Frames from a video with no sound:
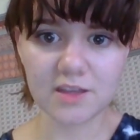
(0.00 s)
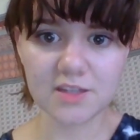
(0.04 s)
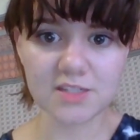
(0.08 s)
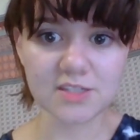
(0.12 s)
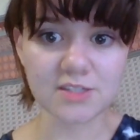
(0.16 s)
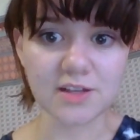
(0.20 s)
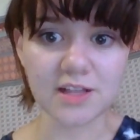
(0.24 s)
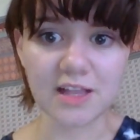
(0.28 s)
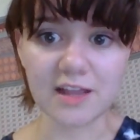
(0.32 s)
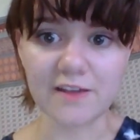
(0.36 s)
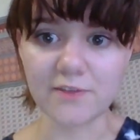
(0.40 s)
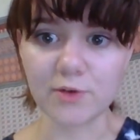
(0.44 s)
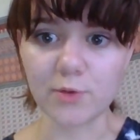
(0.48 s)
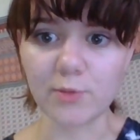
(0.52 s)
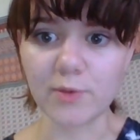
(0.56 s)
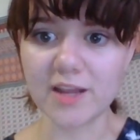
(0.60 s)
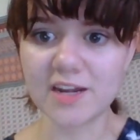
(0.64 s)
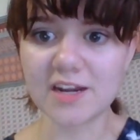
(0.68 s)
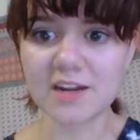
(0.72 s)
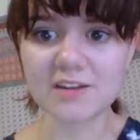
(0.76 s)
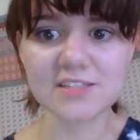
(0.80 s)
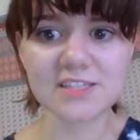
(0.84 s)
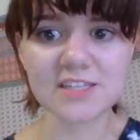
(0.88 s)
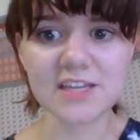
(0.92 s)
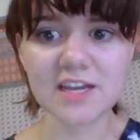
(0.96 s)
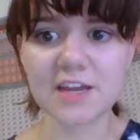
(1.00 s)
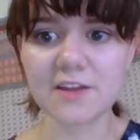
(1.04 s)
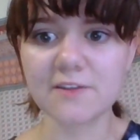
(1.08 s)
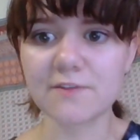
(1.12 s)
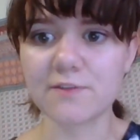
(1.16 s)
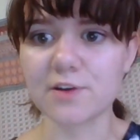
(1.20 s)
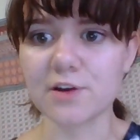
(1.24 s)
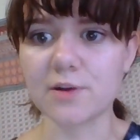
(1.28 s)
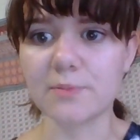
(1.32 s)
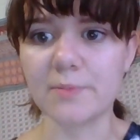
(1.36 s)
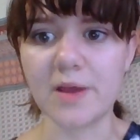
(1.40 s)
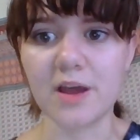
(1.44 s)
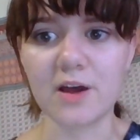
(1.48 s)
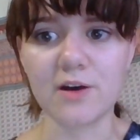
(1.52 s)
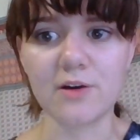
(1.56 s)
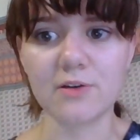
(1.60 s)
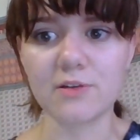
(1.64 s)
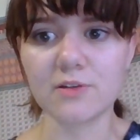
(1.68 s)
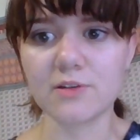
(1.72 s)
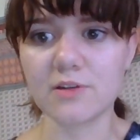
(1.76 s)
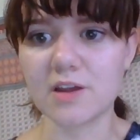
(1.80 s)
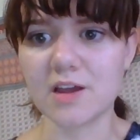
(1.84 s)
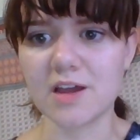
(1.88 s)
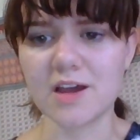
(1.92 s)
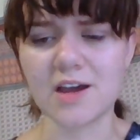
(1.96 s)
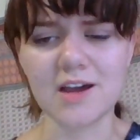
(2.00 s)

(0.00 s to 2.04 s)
So I'll have her wait outside for about